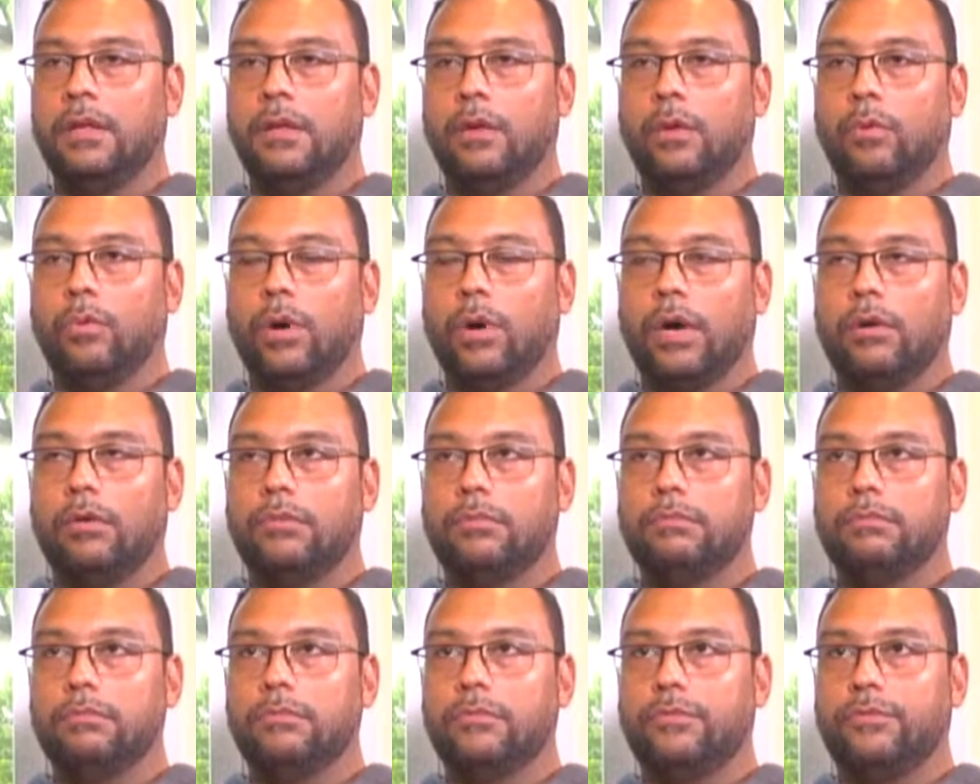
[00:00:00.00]
Well,
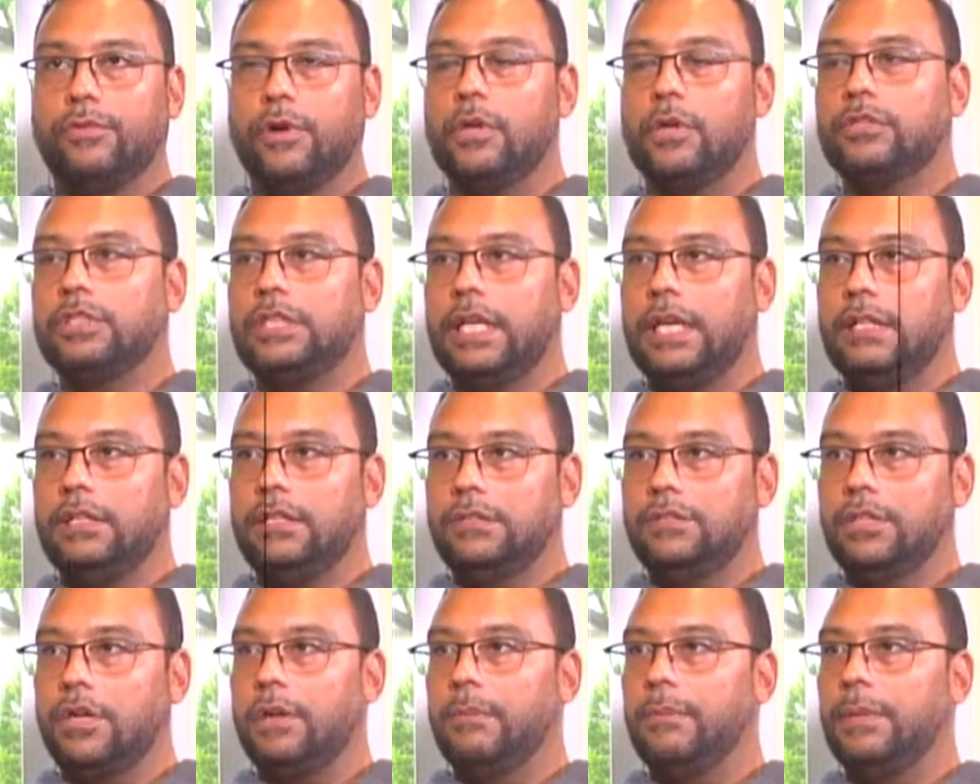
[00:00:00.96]
first they
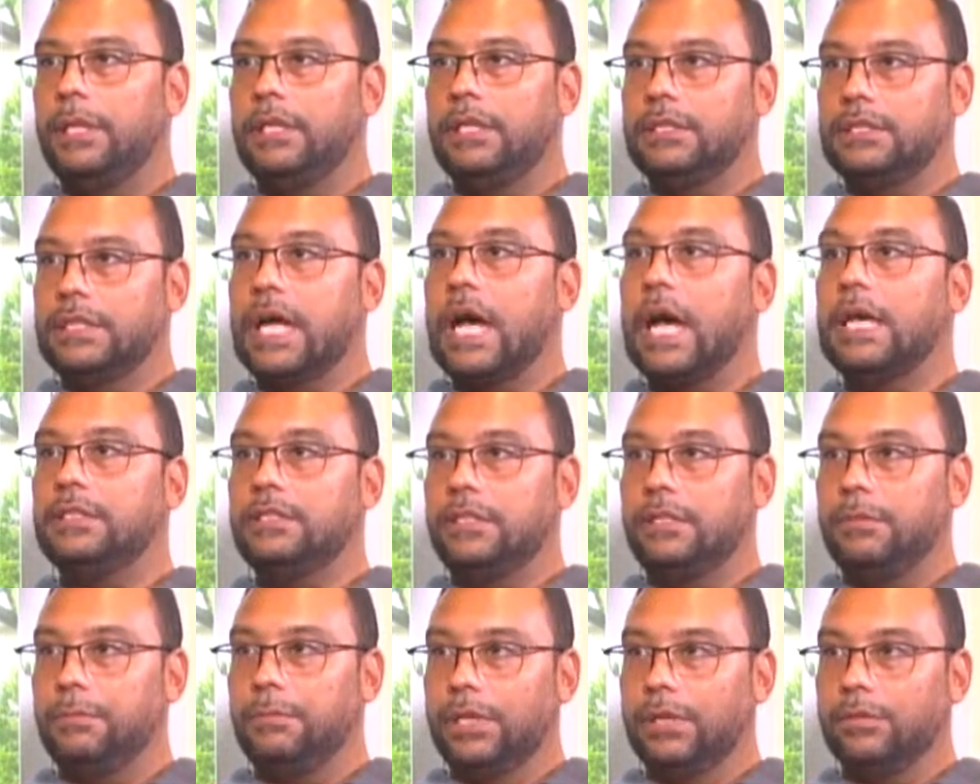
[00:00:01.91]
determine the size of the
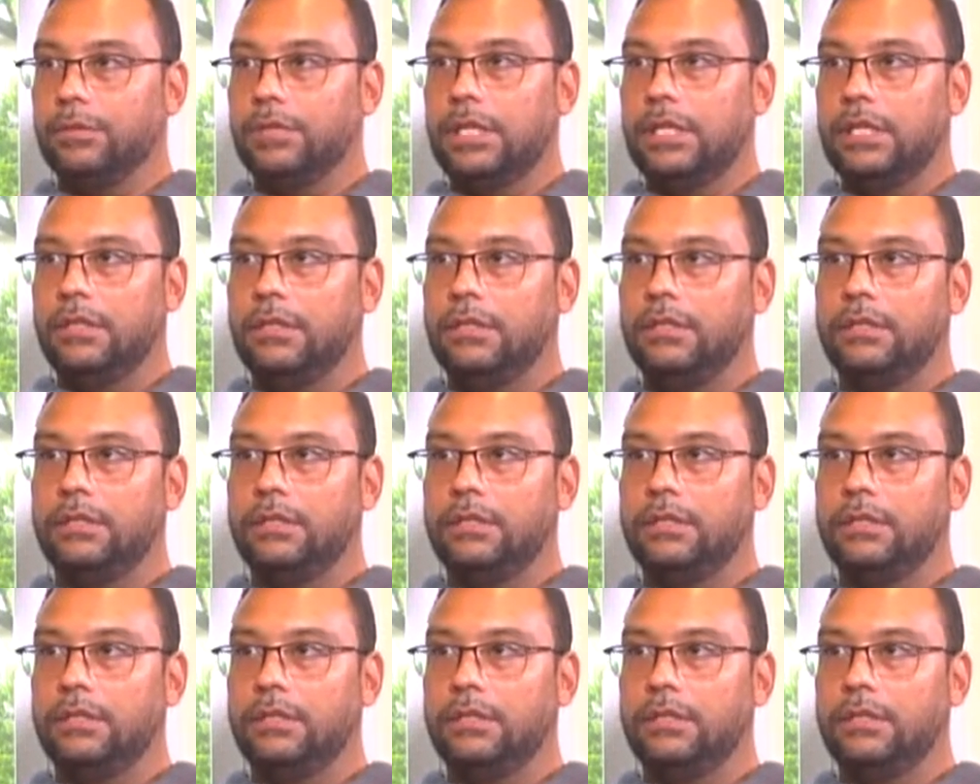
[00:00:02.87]
building